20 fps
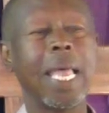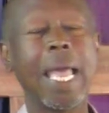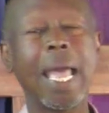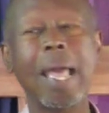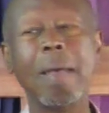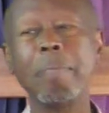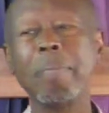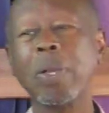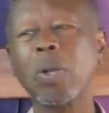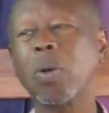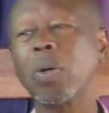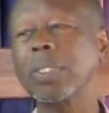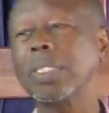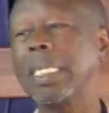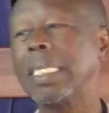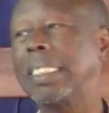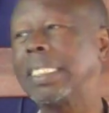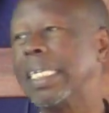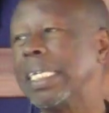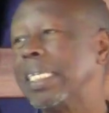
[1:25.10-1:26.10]
And because
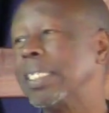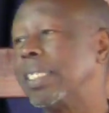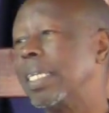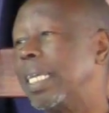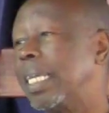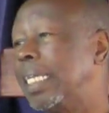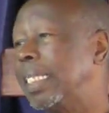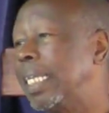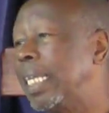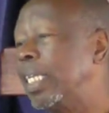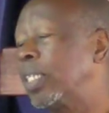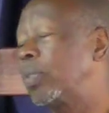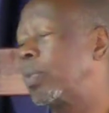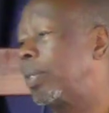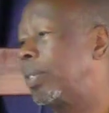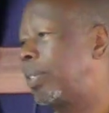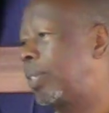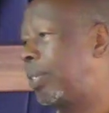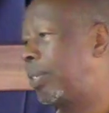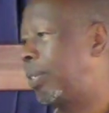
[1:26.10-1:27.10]
he deals
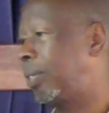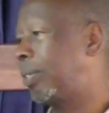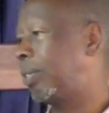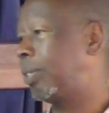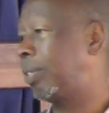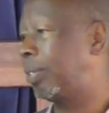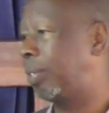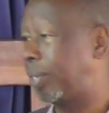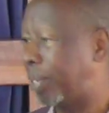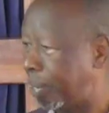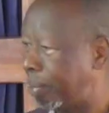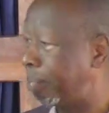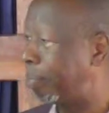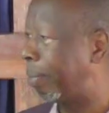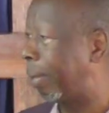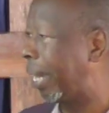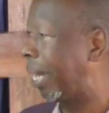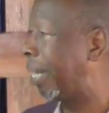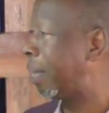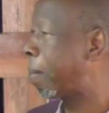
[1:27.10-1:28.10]
with
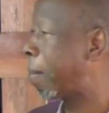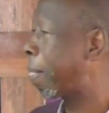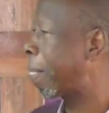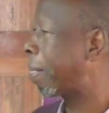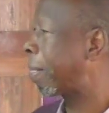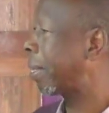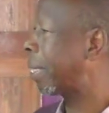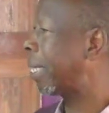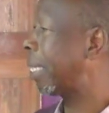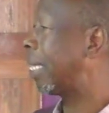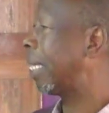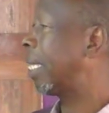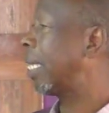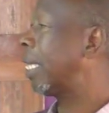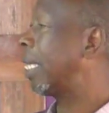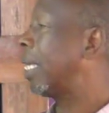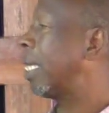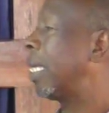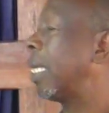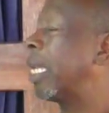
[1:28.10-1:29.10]
timber,
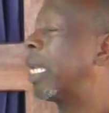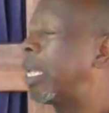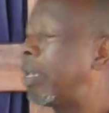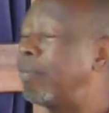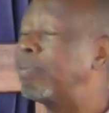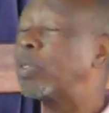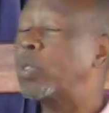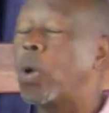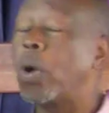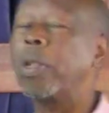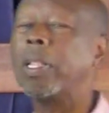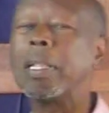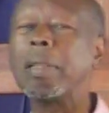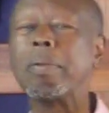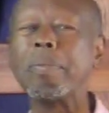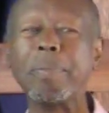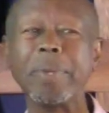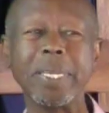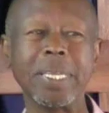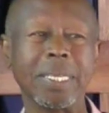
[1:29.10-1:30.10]
he keeps
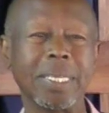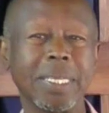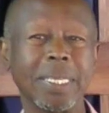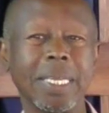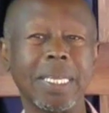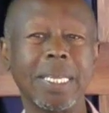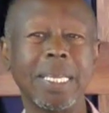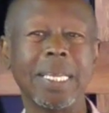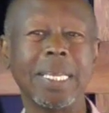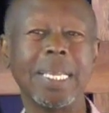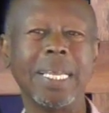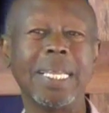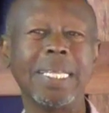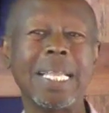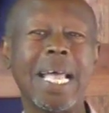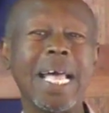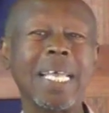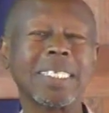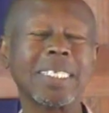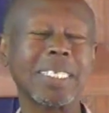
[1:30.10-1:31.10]
calling me
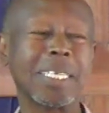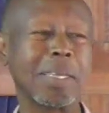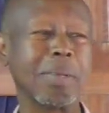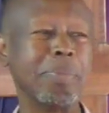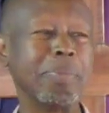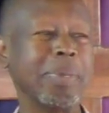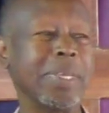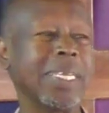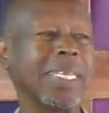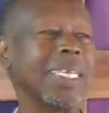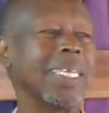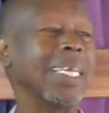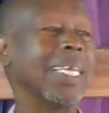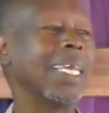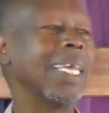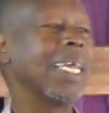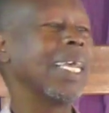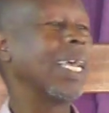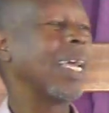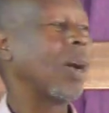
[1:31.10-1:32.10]
and asking me,
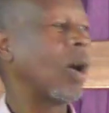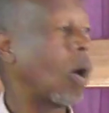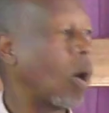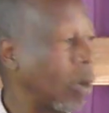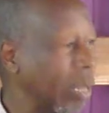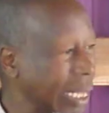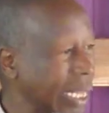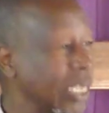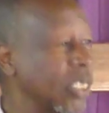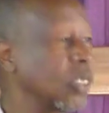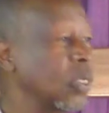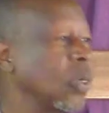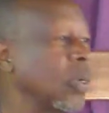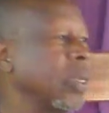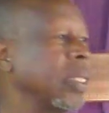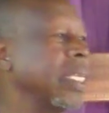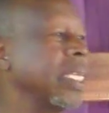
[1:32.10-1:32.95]
oh, let's do